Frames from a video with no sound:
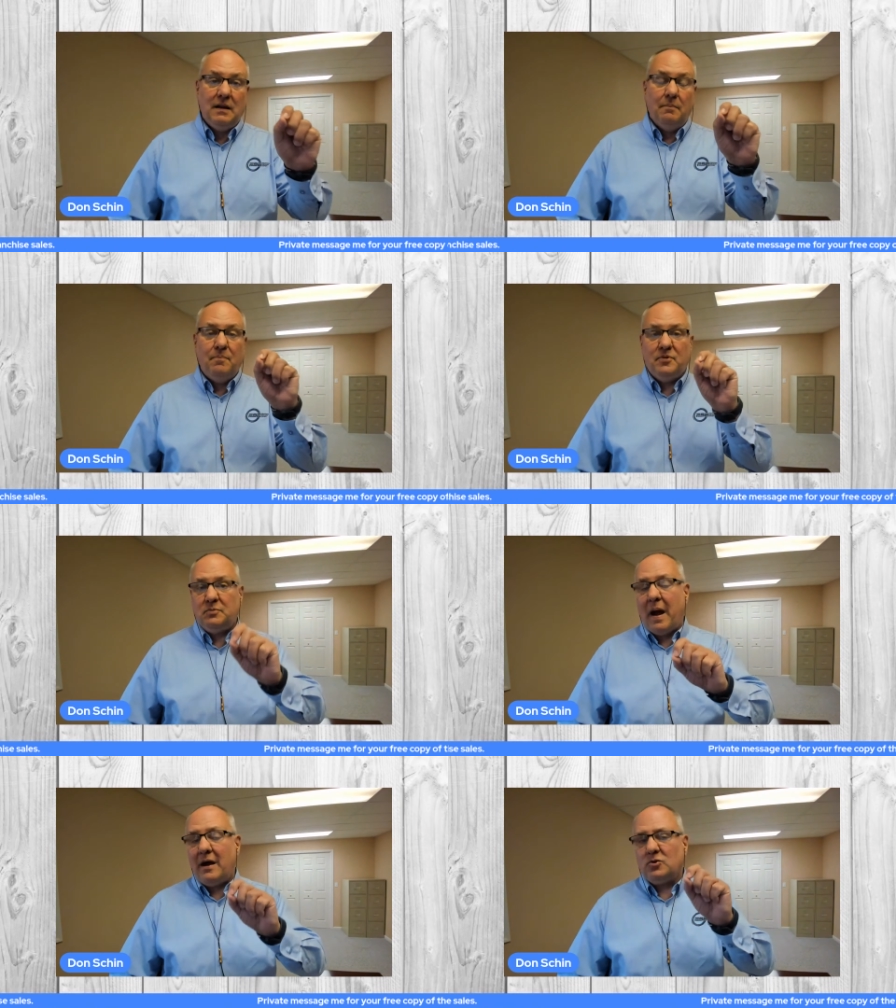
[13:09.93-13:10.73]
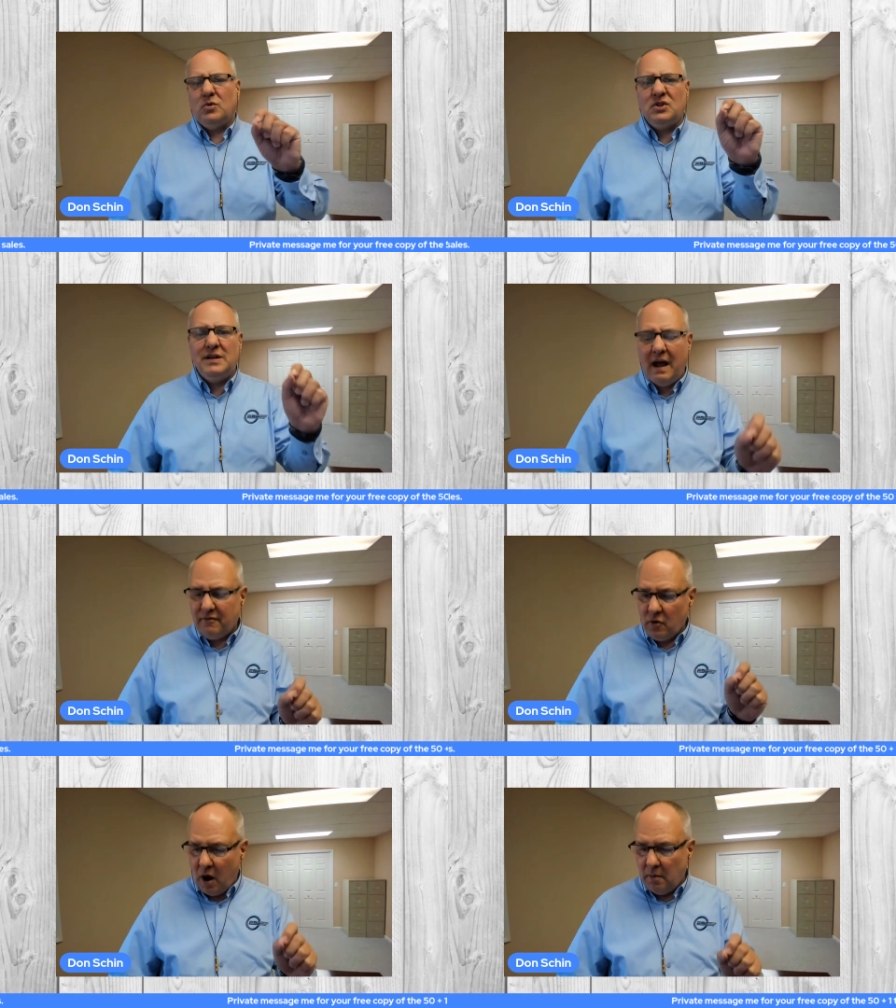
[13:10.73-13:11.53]
The spouse was
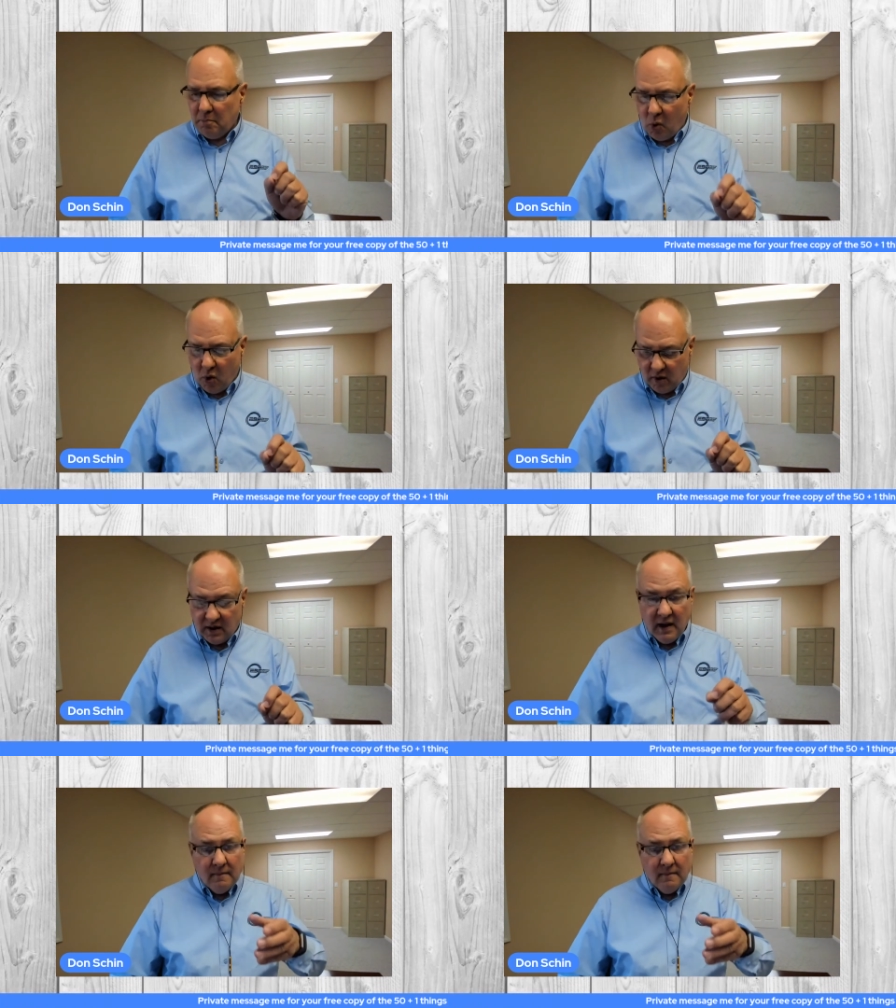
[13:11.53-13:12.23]
never on board.